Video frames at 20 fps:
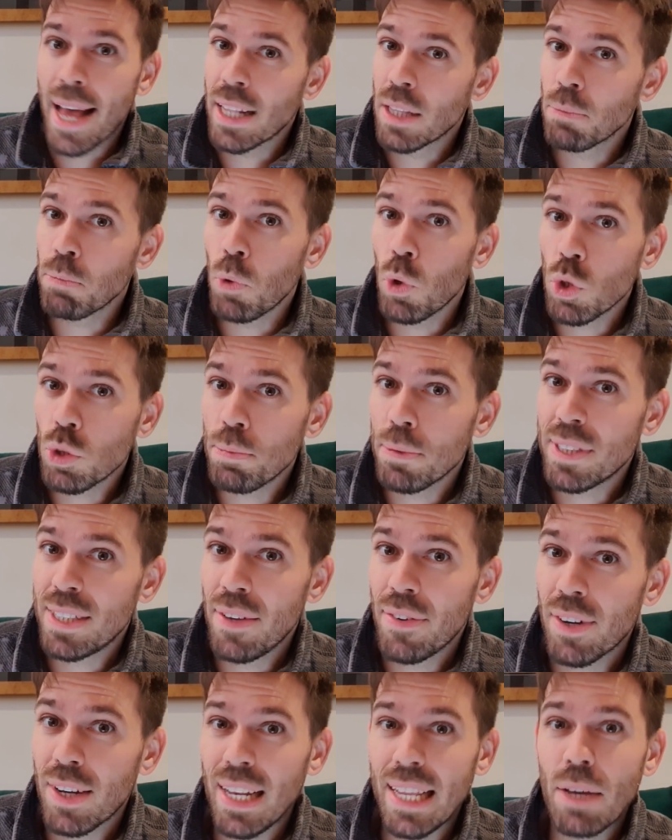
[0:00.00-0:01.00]
and more
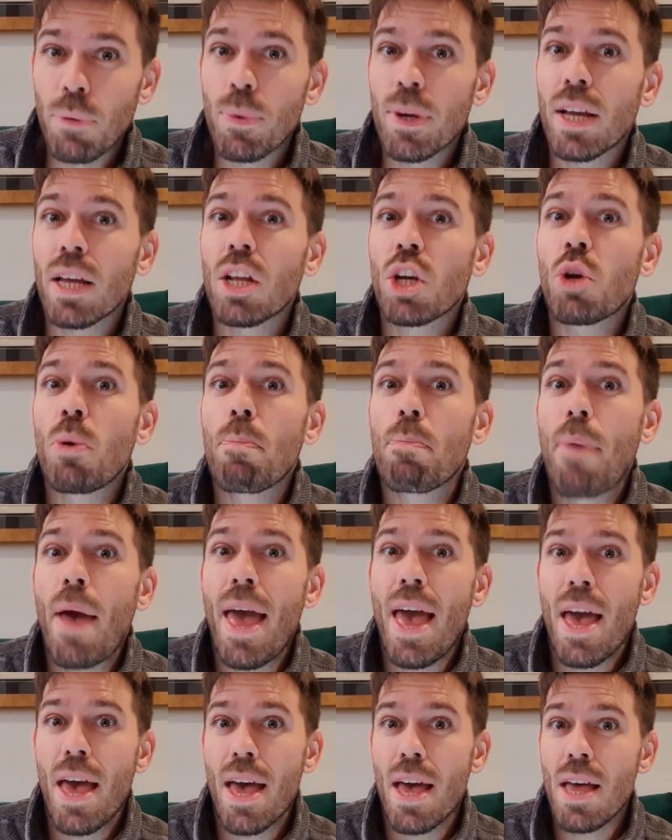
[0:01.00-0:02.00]
specifically we're going to
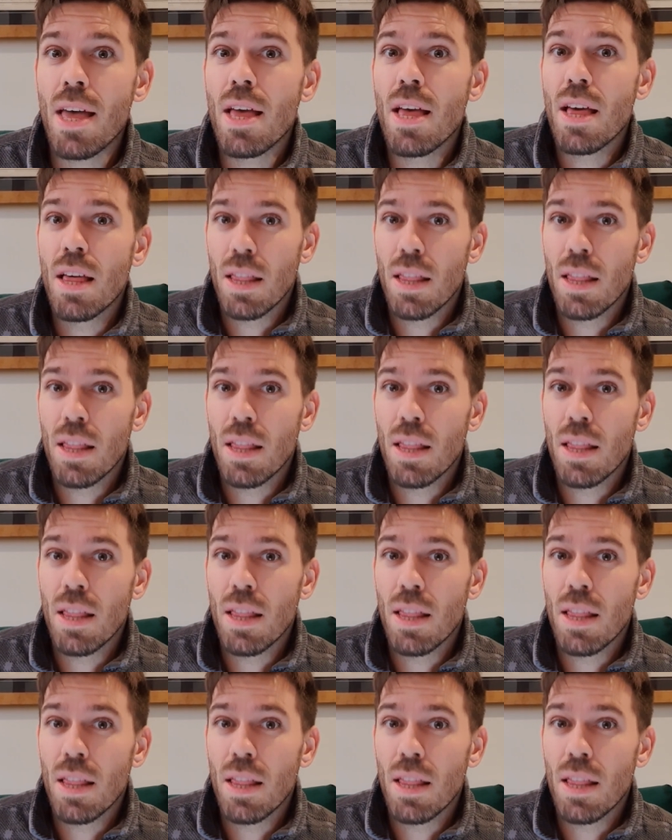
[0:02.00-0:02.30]
compare